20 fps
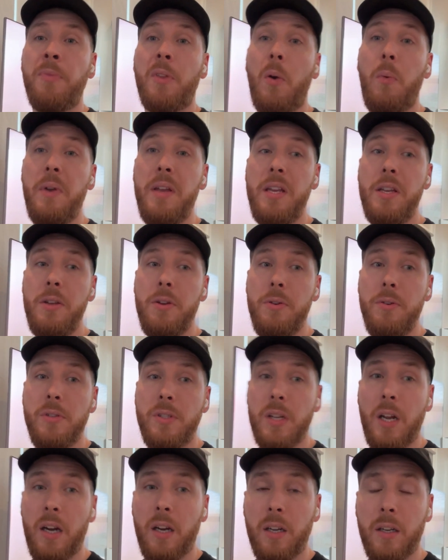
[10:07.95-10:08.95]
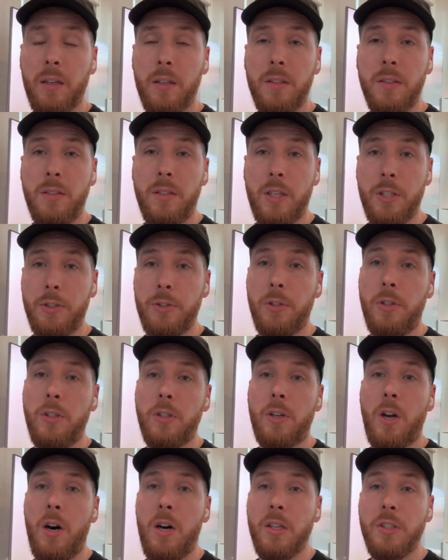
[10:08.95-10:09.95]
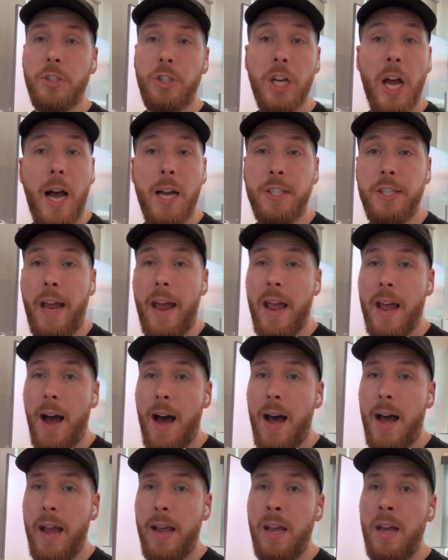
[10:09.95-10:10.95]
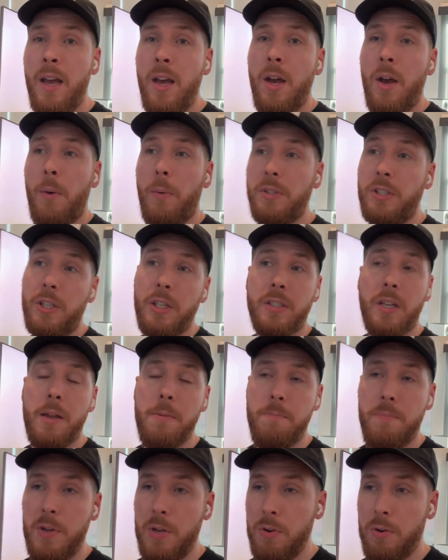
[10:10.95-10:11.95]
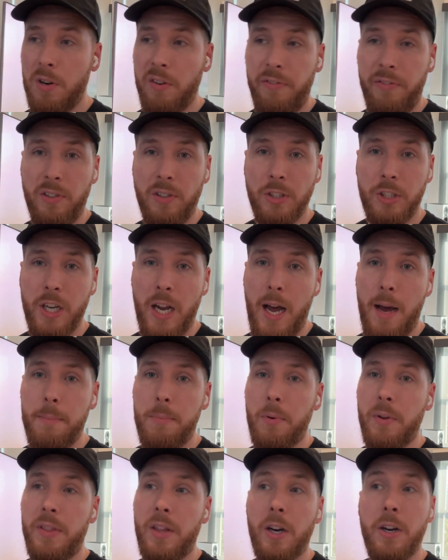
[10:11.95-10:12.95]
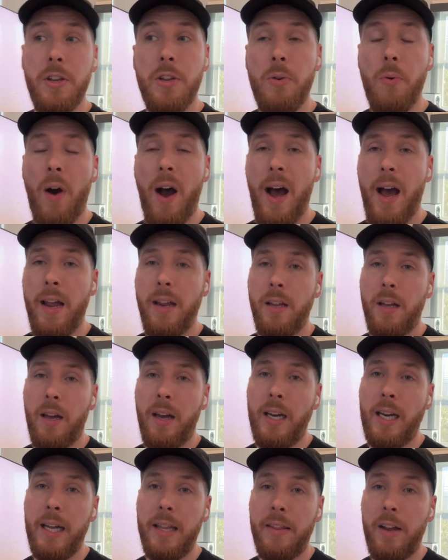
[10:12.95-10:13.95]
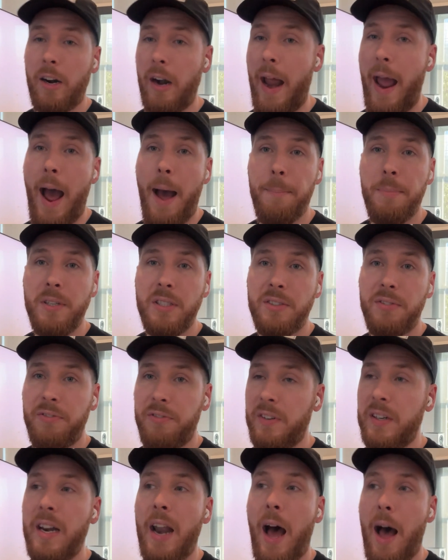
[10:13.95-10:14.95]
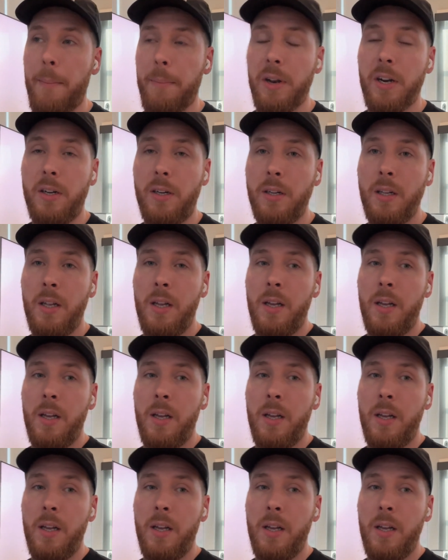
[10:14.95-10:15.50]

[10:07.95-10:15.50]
We use a control called Josh AI, which does a beautiful job with their UI. Their app is phenomenal.